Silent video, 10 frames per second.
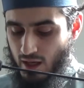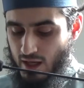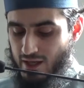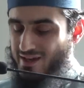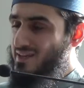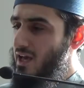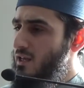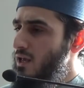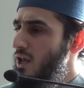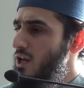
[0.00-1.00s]
He is
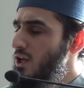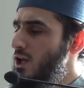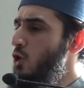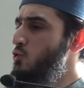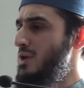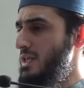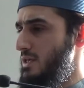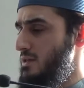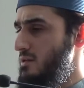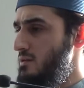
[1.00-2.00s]
a
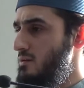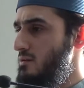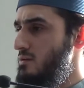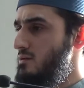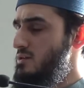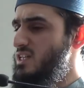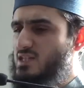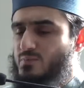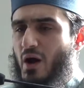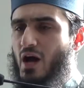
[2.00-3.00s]
lowly,
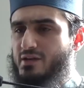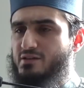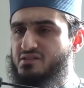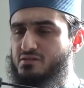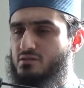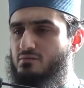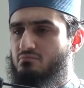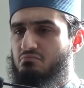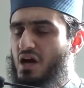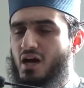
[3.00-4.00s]
despised,
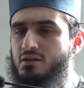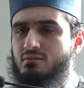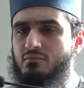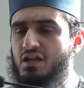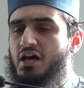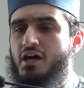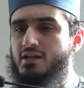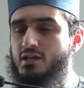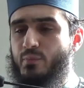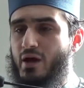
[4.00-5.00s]

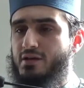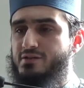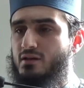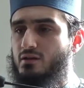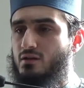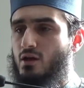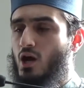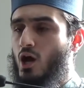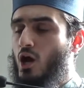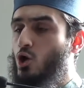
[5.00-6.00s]
unlearned person
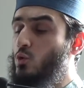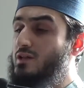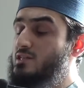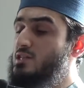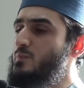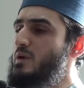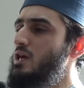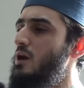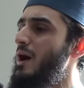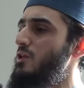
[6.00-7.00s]
who will
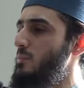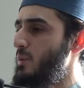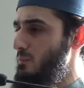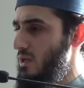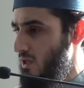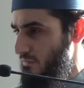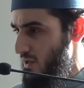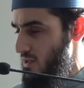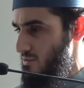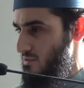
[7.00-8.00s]
speak about the public
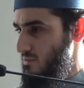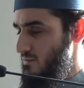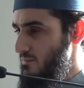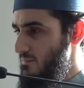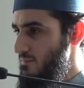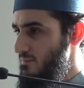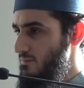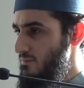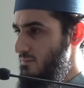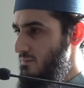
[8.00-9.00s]
affairs.
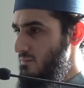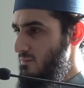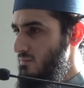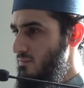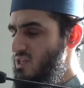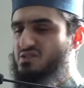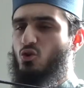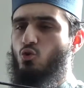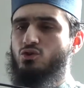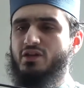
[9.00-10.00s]
Just
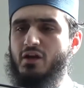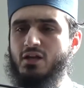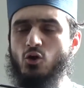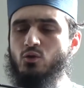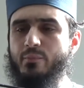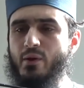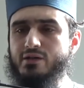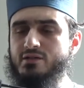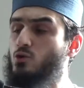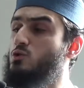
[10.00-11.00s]
an ordinary, lowly
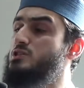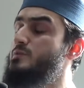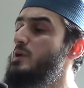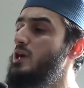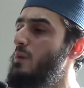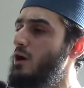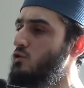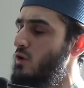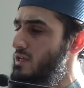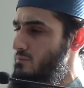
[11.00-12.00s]
person who will speak about
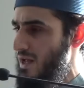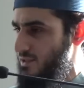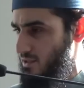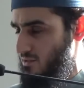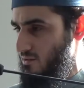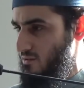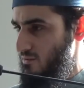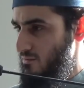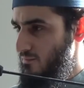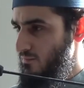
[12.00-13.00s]
great matters
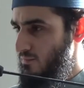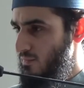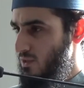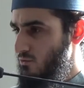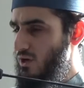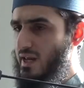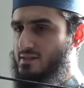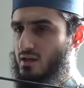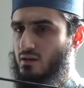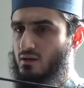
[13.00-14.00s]

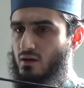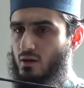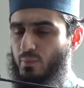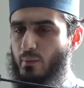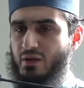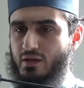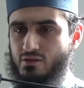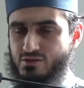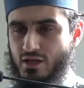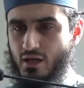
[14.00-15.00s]
relating public
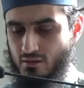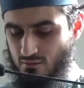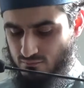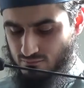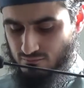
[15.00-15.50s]
concern.